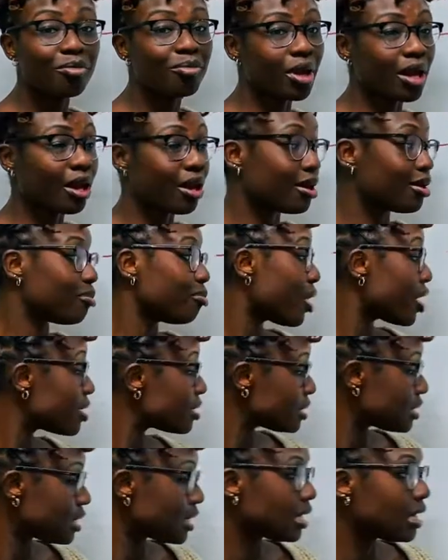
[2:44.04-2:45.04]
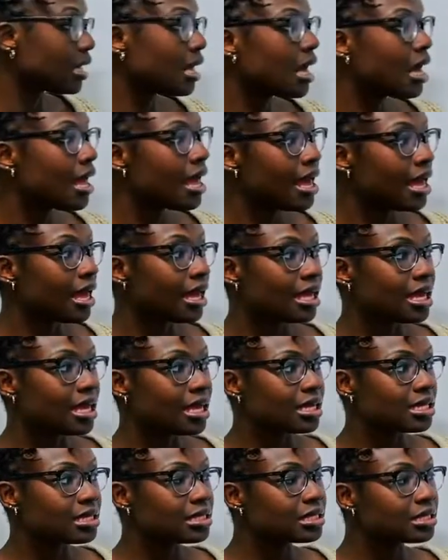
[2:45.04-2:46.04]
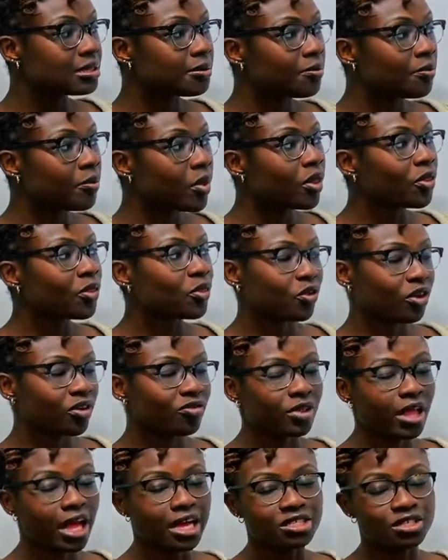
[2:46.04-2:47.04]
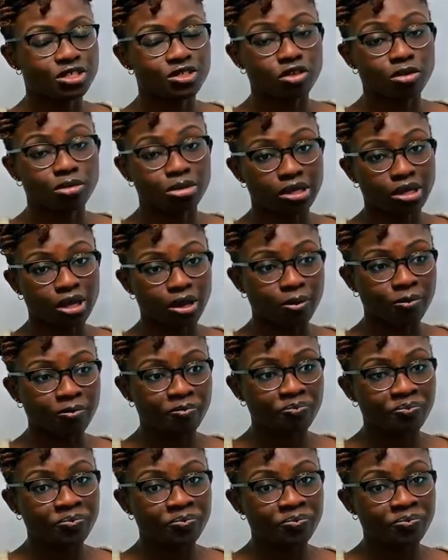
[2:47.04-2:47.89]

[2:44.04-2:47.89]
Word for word: impaired person is three flashes or below.